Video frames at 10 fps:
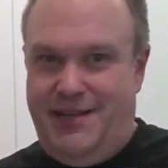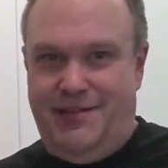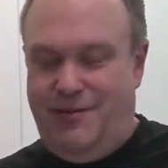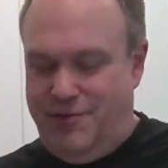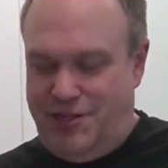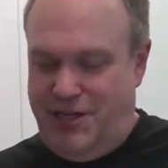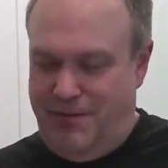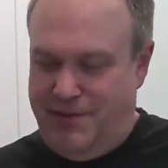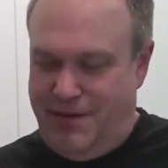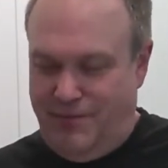They were
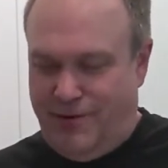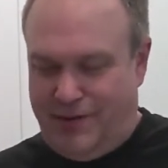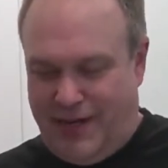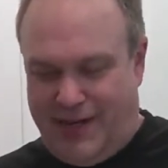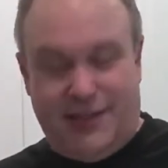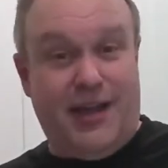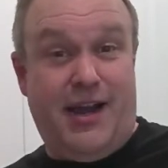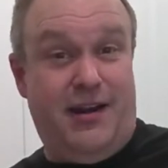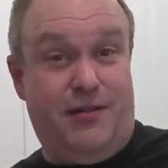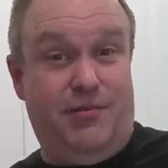cheap and they worked. I got
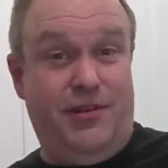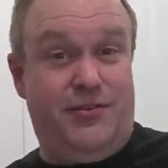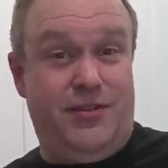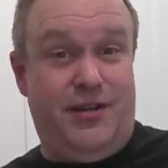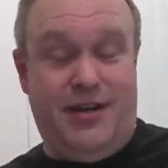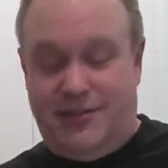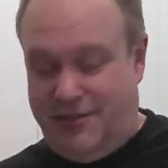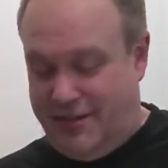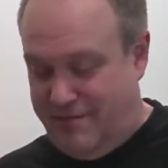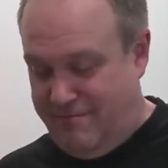a complete set,
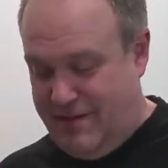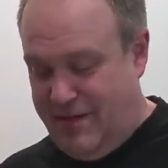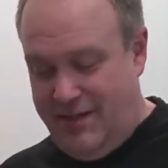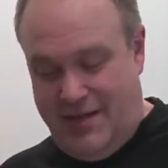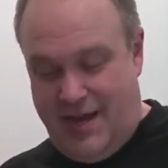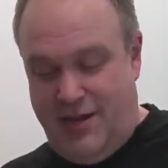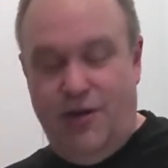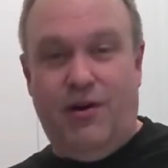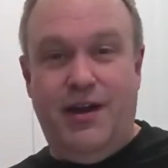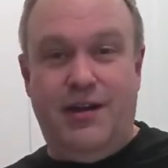actually. I had
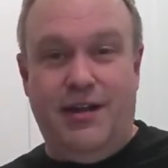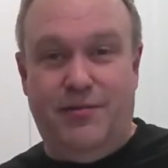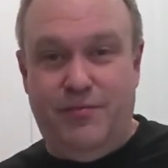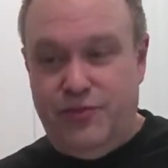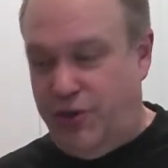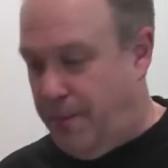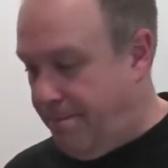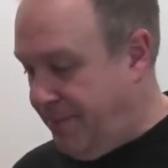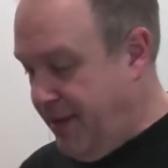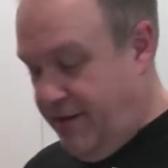no idea.
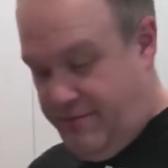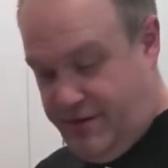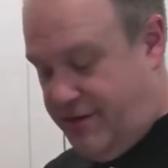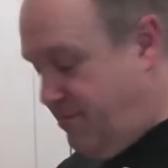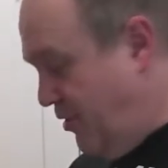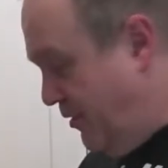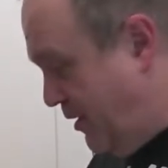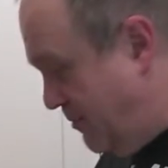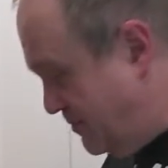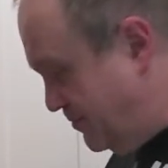So we get our bowl
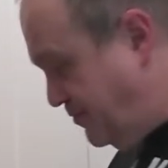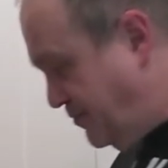here.